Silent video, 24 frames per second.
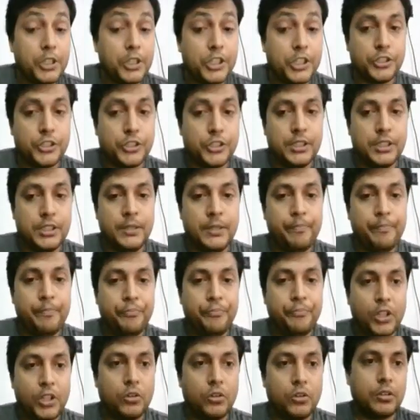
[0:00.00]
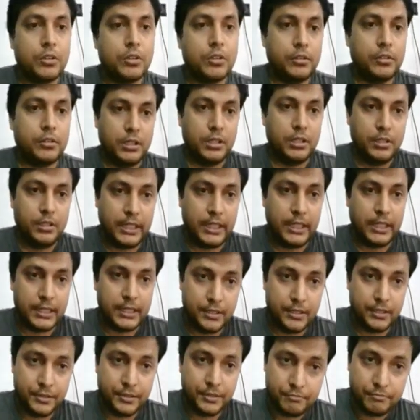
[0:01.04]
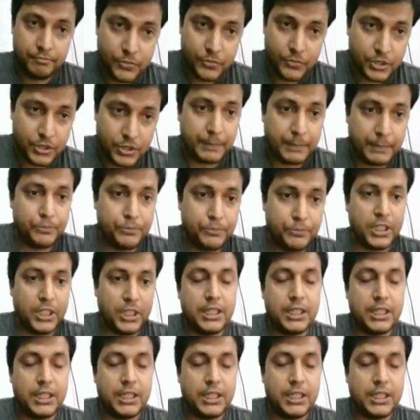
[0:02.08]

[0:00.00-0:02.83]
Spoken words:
healthy person or the healthy